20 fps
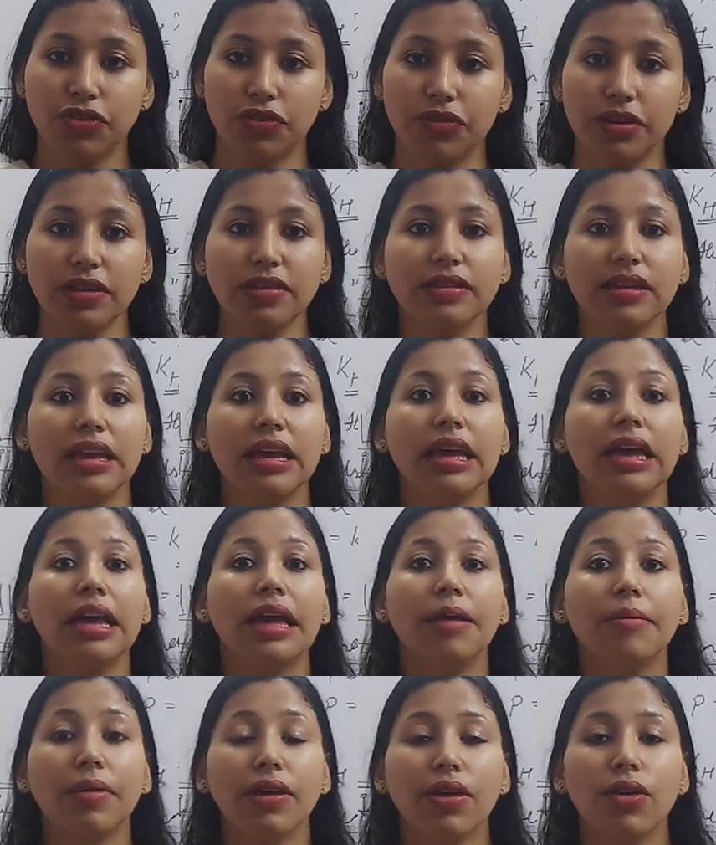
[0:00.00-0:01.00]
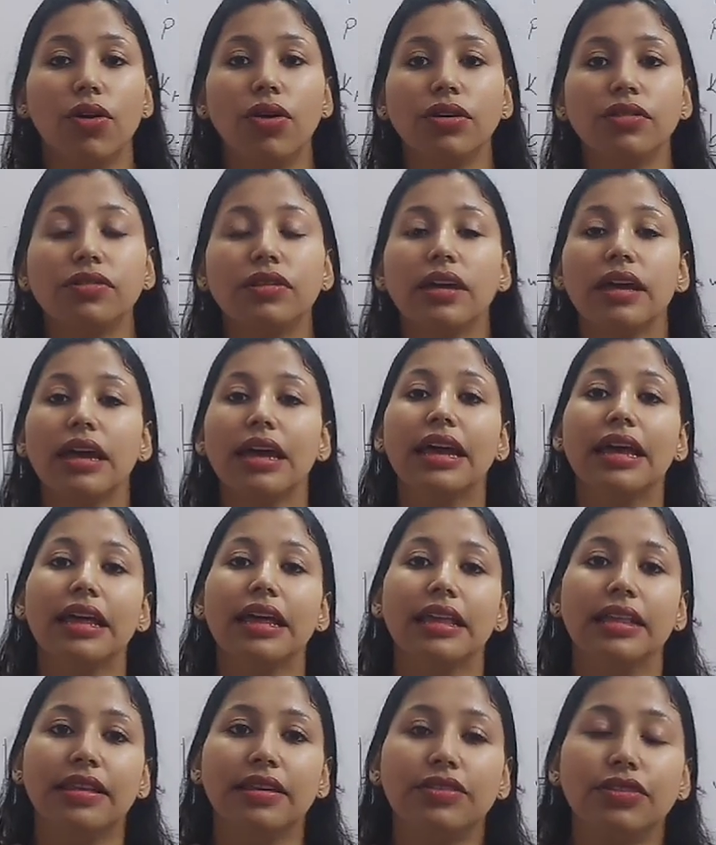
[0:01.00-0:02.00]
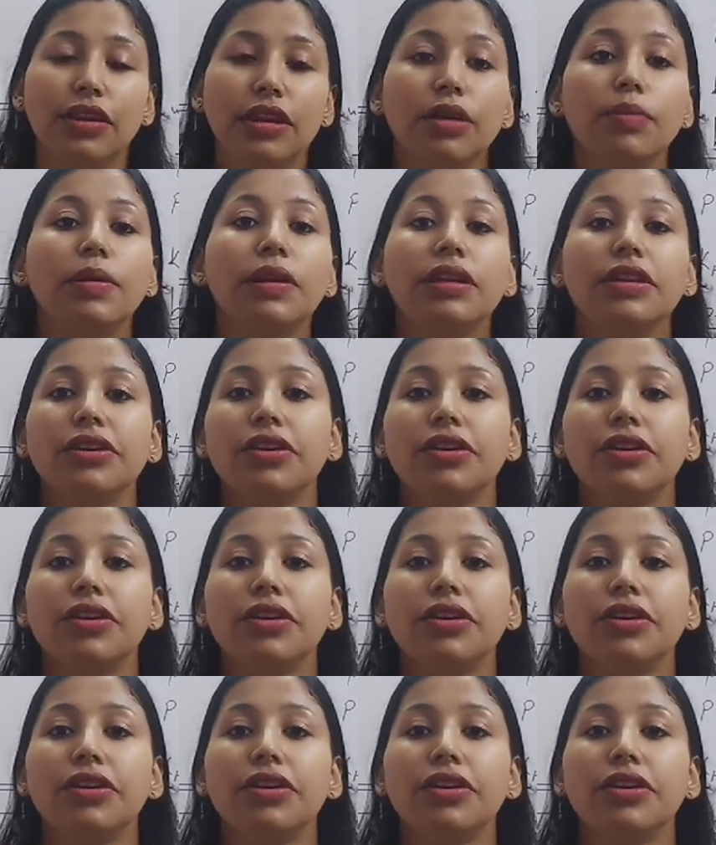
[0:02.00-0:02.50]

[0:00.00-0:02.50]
Is because the solubility